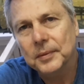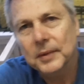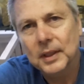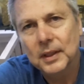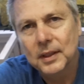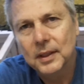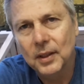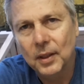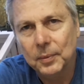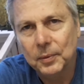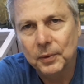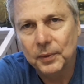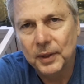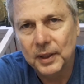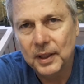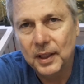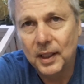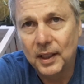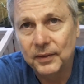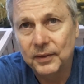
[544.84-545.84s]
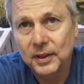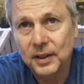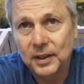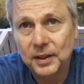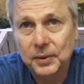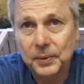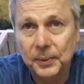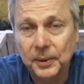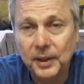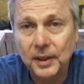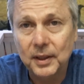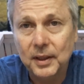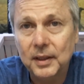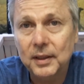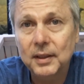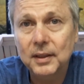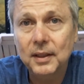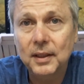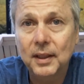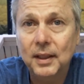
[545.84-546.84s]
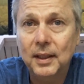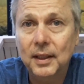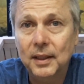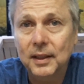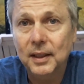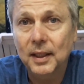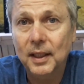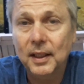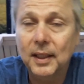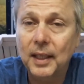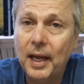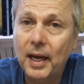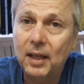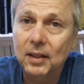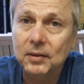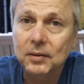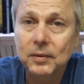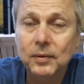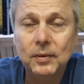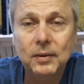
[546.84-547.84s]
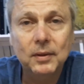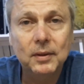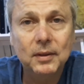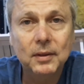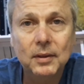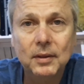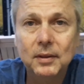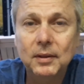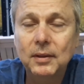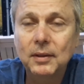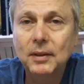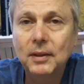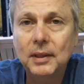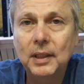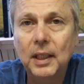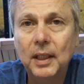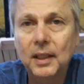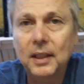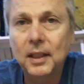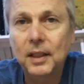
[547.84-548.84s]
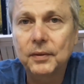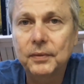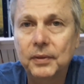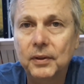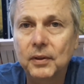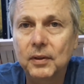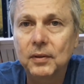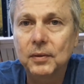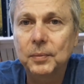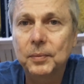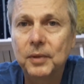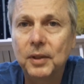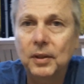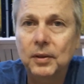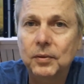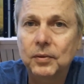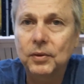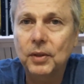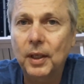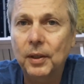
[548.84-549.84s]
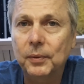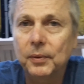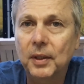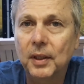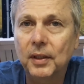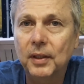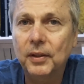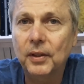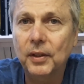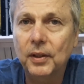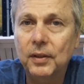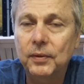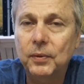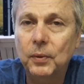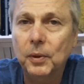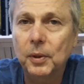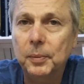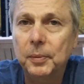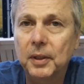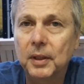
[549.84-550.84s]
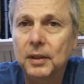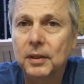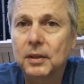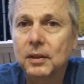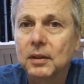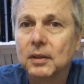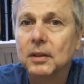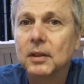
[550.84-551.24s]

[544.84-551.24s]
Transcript: So I'm gonna run the oven this week, get it out, hit it up for, try to run it 30-40 minutes,